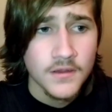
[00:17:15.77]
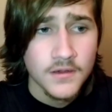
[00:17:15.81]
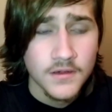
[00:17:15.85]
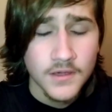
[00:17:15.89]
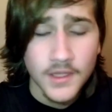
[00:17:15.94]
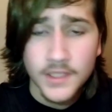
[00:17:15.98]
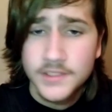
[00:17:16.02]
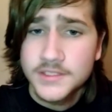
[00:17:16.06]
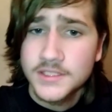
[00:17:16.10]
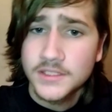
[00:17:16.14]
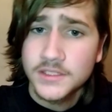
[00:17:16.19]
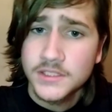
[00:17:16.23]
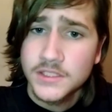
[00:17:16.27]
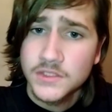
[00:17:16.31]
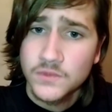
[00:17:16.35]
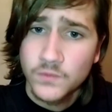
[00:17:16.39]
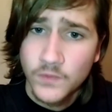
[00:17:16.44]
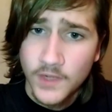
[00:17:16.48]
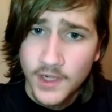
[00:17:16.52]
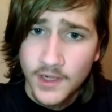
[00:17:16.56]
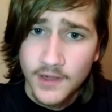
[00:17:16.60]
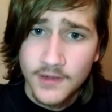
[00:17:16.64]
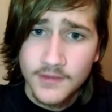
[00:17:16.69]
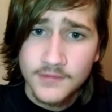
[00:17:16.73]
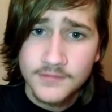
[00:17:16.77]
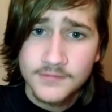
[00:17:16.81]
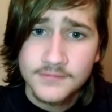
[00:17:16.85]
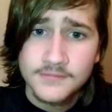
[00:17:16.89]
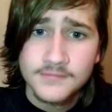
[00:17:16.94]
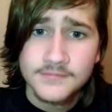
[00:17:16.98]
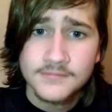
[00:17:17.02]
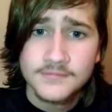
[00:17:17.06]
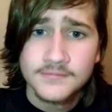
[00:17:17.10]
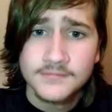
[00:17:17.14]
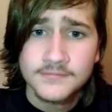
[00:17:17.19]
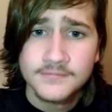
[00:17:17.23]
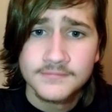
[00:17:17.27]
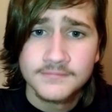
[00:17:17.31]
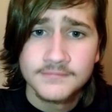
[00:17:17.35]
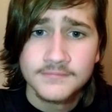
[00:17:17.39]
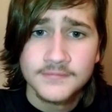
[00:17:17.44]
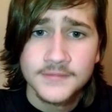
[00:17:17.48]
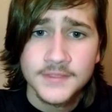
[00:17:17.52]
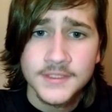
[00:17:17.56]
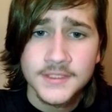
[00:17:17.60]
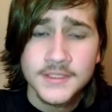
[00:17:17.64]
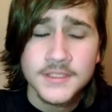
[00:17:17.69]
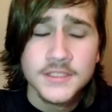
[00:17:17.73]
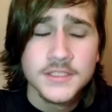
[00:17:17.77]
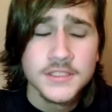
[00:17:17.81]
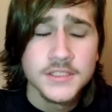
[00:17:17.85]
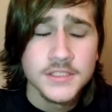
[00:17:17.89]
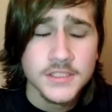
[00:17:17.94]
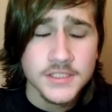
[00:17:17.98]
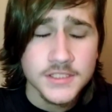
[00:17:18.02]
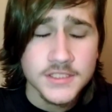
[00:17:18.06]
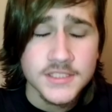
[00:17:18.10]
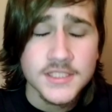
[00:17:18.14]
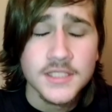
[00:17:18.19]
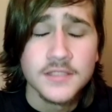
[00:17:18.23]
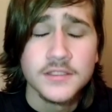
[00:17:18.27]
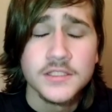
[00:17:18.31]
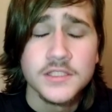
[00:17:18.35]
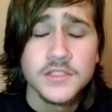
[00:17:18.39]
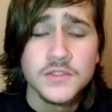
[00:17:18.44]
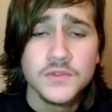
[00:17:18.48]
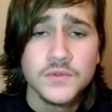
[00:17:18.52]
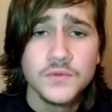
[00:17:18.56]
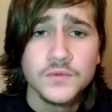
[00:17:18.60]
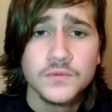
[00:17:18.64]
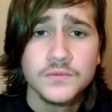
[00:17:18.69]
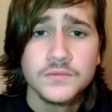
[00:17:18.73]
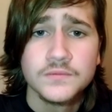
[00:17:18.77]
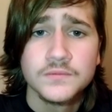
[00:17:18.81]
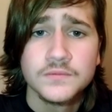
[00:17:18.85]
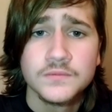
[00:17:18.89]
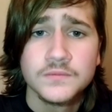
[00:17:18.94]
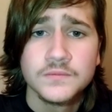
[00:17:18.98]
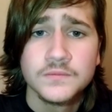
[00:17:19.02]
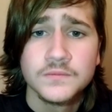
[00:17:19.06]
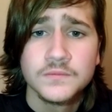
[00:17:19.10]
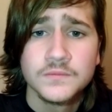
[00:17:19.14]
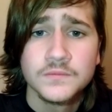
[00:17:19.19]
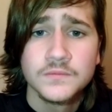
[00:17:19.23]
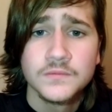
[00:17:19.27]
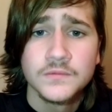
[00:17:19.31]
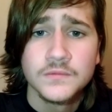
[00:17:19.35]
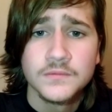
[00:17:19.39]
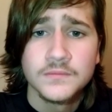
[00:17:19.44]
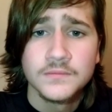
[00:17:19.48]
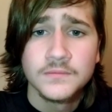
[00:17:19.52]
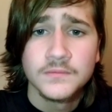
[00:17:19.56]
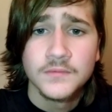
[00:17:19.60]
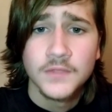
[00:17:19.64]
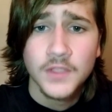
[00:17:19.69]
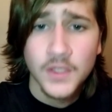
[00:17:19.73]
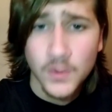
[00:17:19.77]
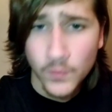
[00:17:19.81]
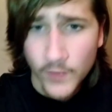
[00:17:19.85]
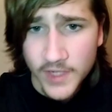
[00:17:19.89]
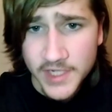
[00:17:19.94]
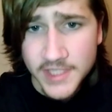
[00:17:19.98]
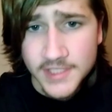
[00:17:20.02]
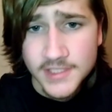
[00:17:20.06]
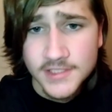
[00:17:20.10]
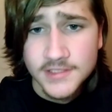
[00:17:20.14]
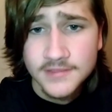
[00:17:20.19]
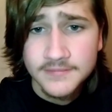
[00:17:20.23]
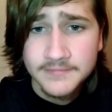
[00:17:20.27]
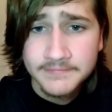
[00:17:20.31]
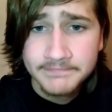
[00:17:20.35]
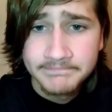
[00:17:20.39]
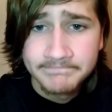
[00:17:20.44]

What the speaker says: Not telling you where, just telling you a Wendy's.